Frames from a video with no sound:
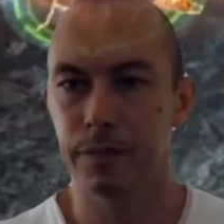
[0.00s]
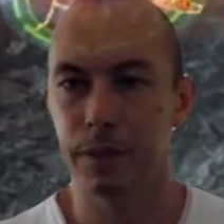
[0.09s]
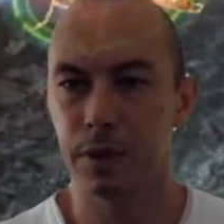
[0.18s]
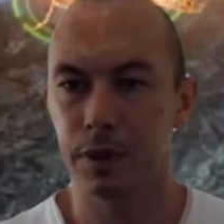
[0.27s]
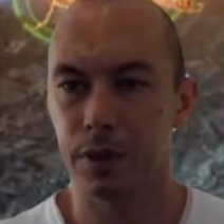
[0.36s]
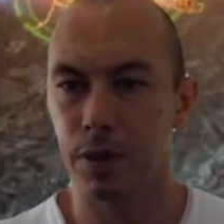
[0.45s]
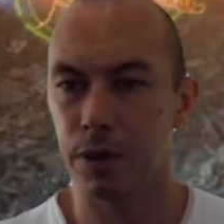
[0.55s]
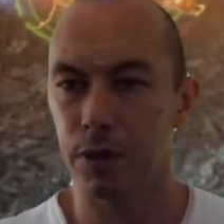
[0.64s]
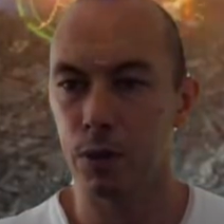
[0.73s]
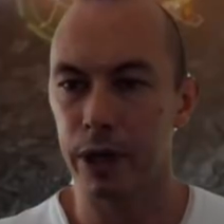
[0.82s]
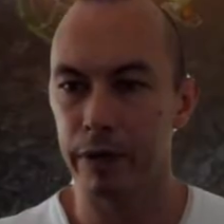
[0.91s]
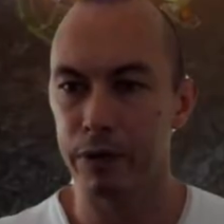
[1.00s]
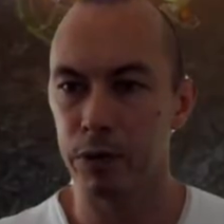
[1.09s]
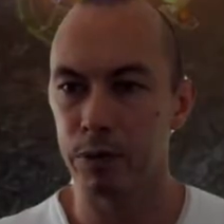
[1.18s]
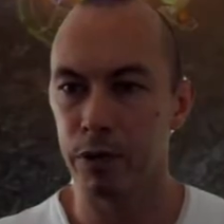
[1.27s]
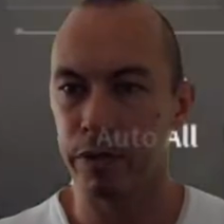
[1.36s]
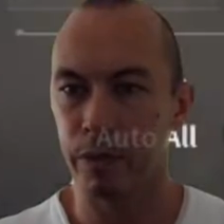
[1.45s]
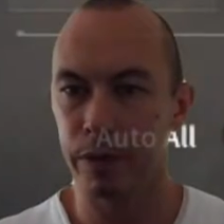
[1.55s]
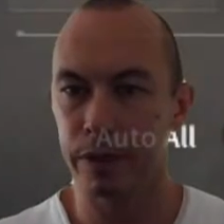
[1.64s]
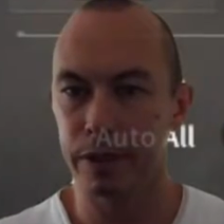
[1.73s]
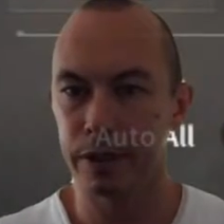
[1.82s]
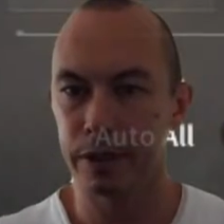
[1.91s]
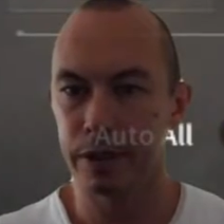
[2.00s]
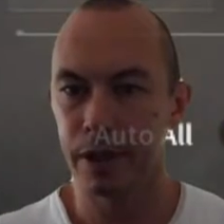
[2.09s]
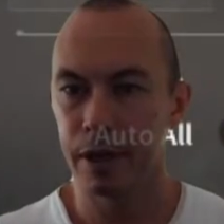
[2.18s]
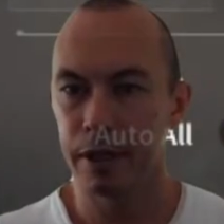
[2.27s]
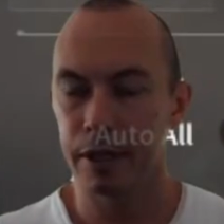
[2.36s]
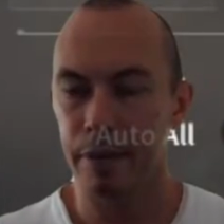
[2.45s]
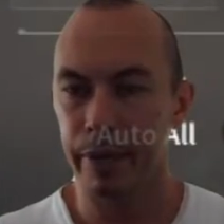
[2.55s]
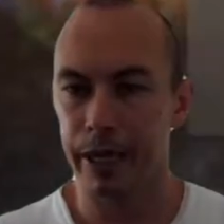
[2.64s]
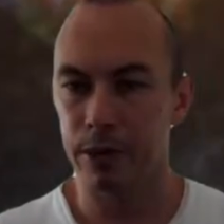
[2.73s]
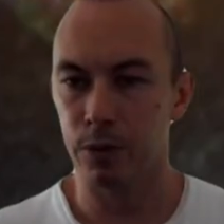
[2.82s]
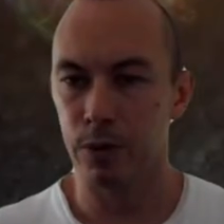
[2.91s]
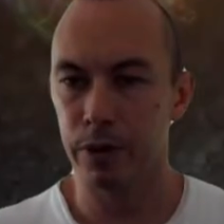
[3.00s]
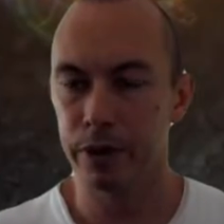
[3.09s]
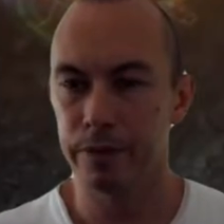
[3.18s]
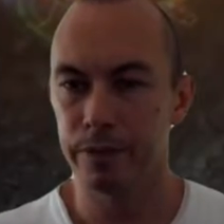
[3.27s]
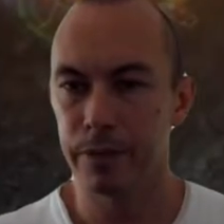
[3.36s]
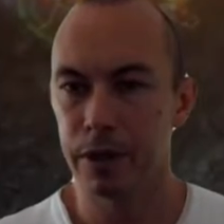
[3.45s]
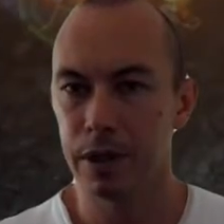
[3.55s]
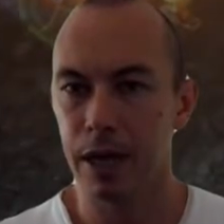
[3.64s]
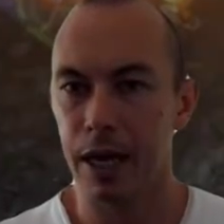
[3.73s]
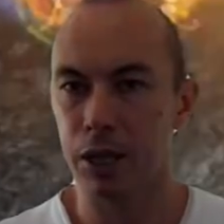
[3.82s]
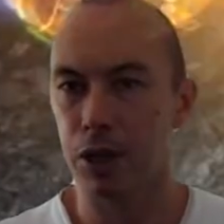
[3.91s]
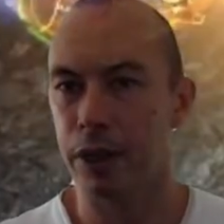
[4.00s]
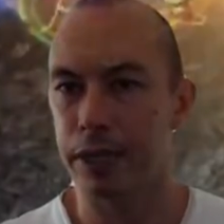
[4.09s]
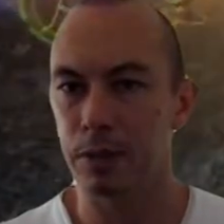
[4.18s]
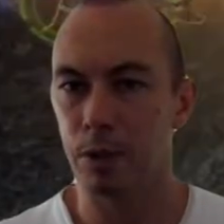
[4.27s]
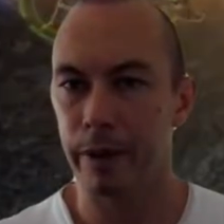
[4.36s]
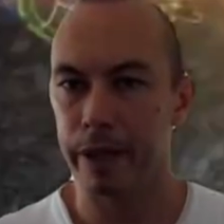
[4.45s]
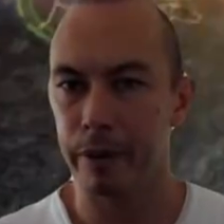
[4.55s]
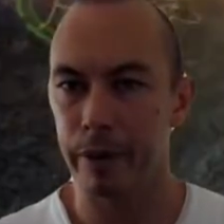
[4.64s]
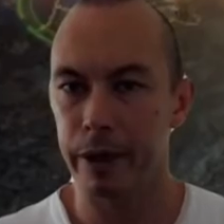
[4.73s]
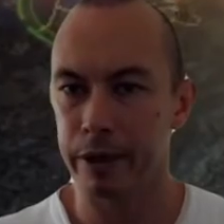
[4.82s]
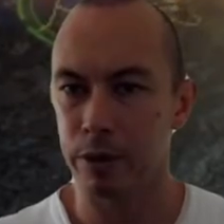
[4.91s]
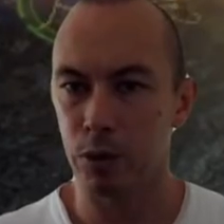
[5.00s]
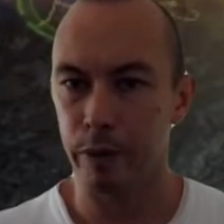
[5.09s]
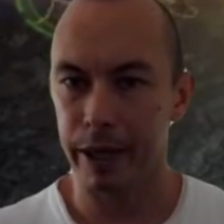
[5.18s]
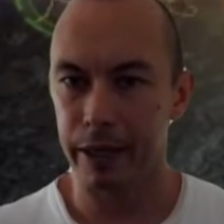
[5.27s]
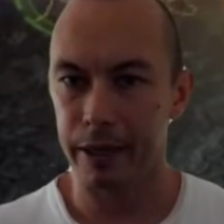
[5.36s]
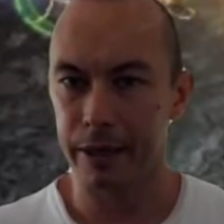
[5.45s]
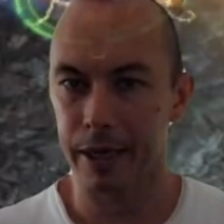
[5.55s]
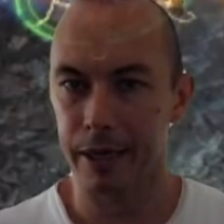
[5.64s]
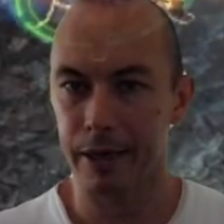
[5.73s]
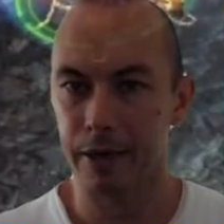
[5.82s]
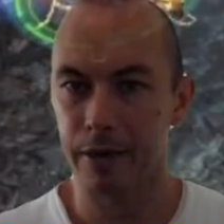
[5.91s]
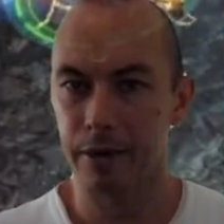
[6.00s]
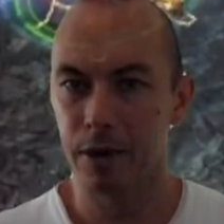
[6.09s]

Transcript: So all you have to do is move him once, set him back to auto, and you don't need to worry about the bug. He'll automatically get taken out.